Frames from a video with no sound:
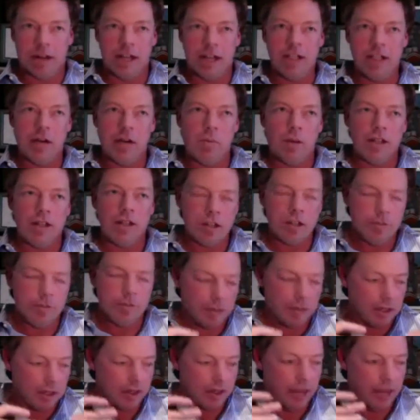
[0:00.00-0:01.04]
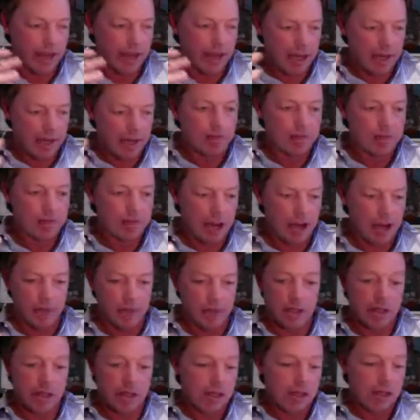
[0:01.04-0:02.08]
And you know, once you build that kind of
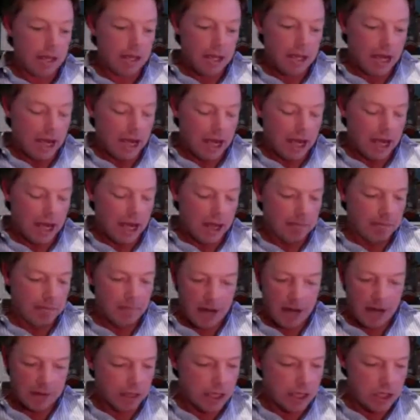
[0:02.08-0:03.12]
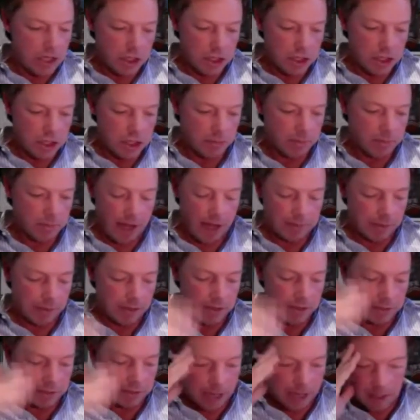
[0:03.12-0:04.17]
environment, um, my relationship with my
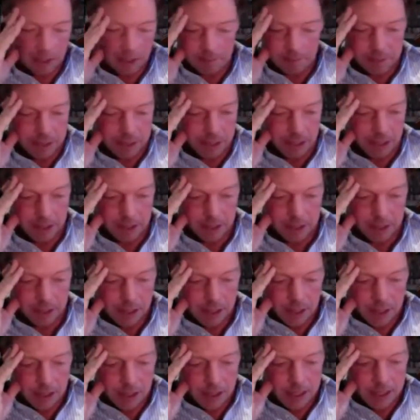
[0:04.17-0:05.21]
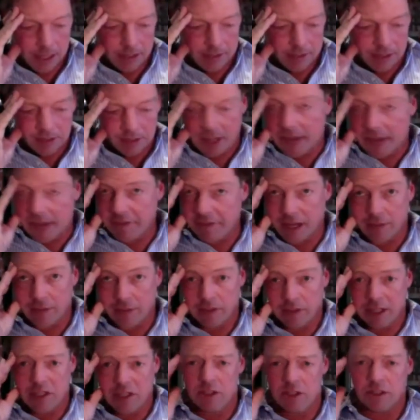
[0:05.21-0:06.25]
employees and my company is a lifetime
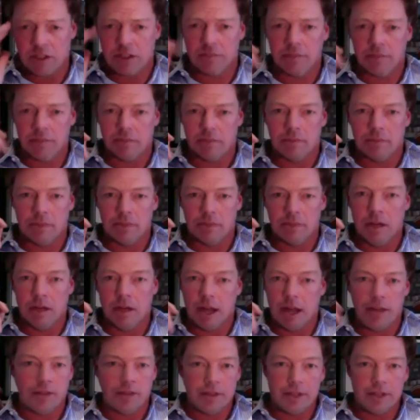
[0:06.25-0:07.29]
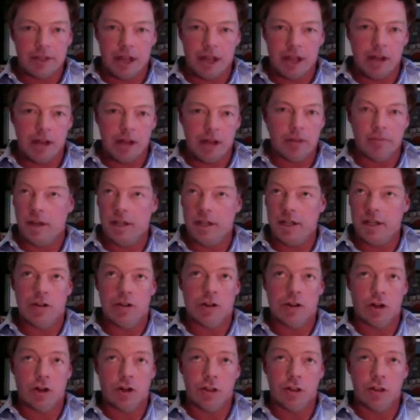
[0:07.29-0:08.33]
relationship. You know, I even tell them one day
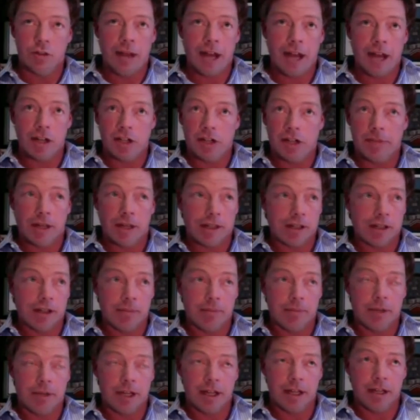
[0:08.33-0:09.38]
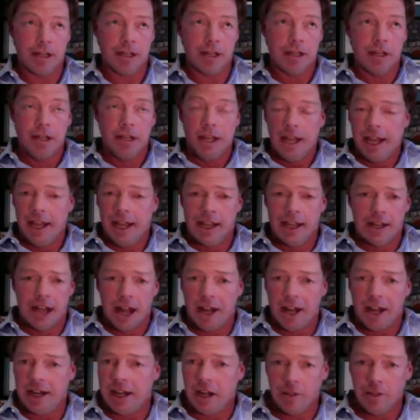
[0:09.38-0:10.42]
you're going to lose passion about the company, and I'm
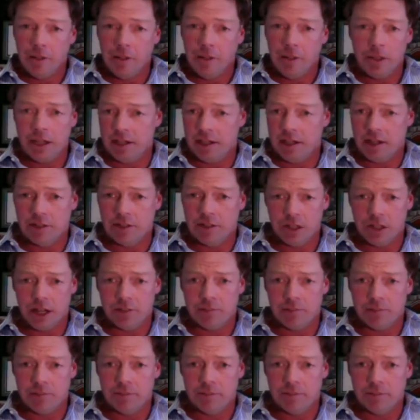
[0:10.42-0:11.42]
going to help you get another job.